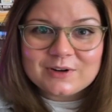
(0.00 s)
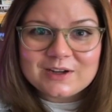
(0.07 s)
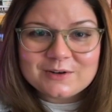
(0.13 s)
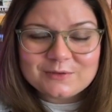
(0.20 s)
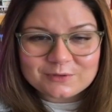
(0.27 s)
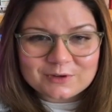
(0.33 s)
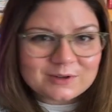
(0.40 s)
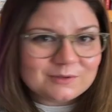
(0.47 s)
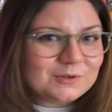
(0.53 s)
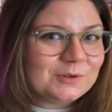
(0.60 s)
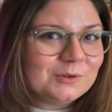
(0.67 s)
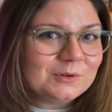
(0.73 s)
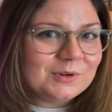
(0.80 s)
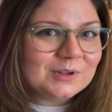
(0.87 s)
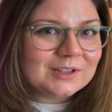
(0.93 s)
in front of
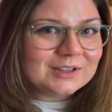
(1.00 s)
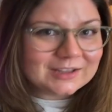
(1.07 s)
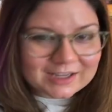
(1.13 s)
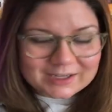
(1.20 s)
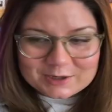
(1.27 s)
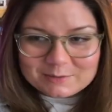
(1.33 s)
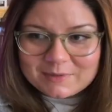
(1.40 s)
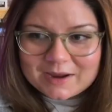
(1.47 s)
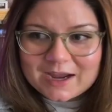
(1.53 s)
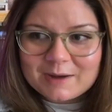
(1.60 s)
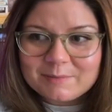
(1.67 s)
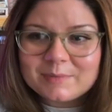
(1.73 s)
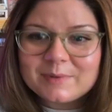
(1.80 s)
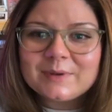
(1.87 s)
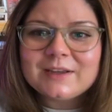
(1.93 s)
you like a
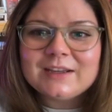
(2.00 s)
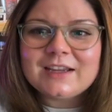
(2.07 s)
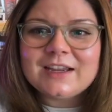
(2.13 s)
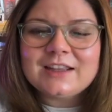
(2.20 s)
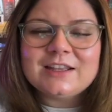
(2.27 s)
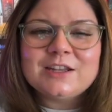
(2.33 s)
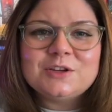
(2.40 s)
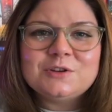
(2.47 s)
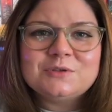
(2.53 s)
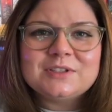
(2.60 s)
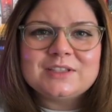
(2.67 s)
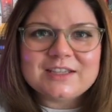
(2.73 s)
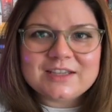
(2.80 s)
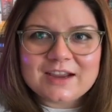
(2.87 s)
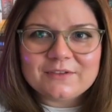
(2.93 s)
map, and then you
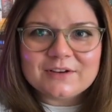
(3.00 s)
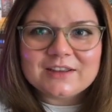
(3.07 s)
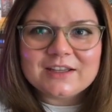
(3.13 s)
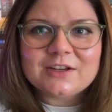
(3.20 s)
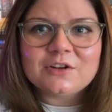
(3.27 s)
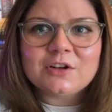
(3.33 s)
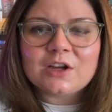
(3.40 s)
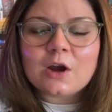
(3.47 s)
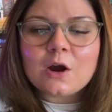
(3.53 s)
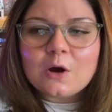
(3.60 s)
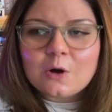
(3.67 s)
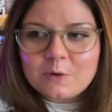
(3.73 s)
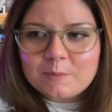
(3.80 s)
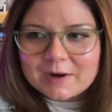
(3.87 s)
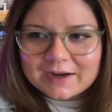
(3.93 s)
see everything and you're like,
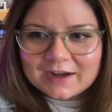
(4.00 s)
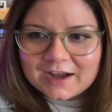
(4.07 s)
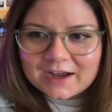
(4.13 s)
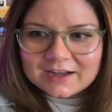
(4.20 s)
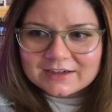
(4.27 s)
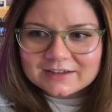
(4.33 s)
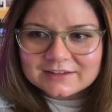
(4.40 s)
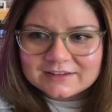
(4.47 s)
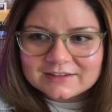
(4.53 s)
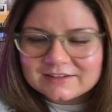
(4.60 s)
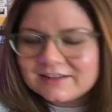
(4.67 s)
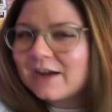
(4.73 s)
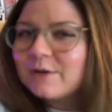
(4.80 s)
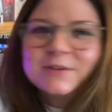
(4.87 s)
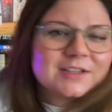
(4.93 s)
oh my god,
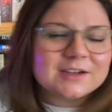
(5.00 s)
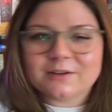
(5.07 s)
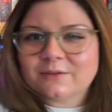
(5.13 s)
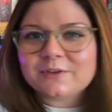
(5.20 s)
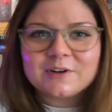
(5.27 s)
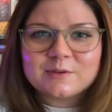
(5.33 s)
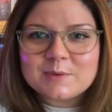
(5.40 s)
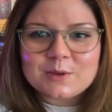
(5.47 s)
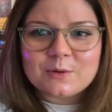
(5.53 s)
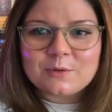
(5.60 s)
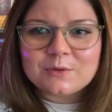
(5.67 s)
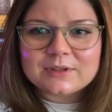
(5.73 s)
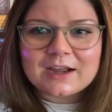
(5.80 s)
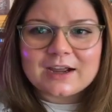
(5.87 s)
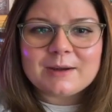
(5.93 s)
that was there in front of me the
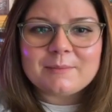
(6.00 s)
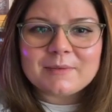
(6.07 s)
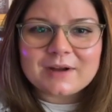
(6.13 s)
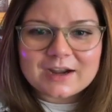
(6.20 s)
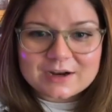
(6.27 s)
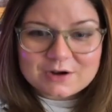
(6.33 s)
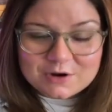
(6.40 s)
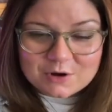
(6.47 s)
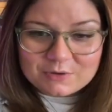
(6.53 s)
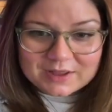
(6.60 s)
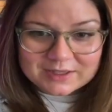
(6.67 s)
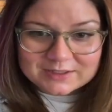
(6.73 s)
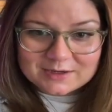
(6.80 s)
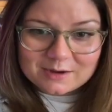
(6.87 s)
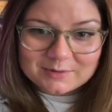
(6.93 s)
whole time. I know
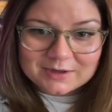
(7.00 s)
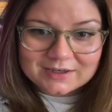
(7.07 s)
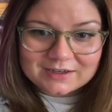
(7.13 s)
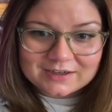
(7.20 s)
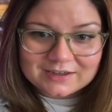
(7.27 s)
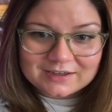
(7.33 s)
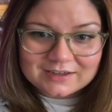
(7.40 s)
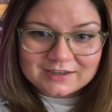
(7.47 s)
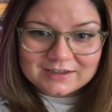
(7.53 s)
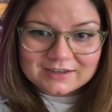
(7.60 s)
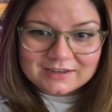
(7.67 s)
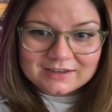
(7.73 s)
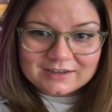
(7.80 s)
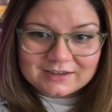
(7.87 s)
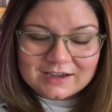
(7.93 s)
that's coming,
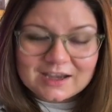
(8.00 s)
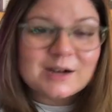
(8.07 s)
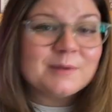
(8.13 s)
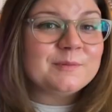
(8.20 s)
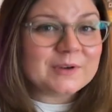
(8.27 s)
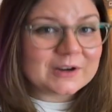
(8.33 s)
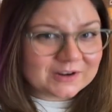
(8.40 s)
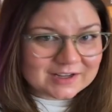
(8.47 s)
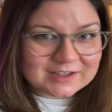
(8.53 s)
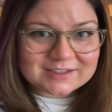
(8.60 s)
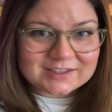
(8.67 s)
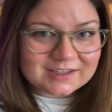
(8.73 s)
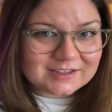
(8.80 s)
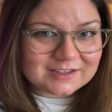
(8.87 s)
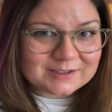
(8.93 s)
and I'm very
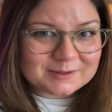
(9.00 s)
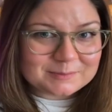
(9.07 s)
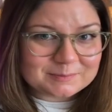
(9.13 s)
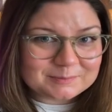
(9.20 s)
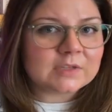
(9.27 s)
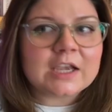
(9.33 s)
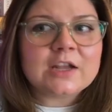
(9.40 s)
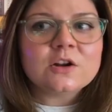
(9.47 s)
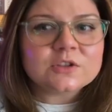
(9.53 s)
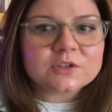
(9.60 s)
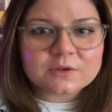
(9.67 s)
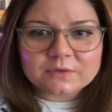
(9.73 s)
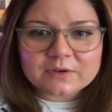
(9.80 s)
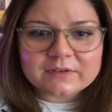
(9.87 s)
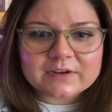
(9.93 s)
excited. And
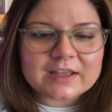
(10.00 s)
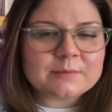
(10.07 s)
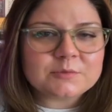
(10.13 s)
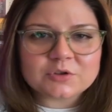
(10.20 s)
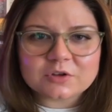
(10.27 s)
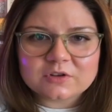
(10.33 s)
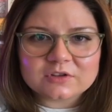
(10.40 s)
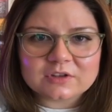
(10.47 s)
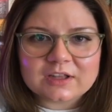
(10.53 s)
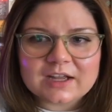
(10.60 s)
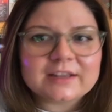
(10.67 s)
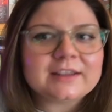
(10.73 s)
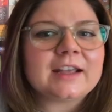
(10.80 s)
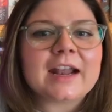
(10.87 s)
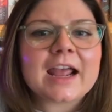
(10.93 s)
also for everything, I'm sure there's a
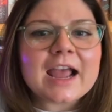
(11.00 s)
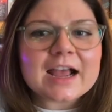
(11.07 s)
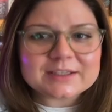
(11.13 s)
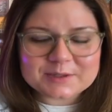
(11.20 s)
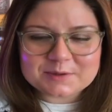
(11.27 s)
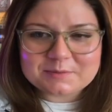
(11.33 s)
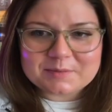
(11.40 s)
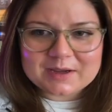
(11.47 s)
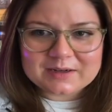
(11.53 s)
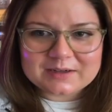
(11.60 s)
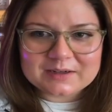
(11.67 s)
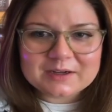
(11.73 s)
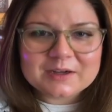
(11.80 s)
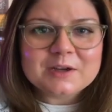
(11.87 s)
lot that hasn't been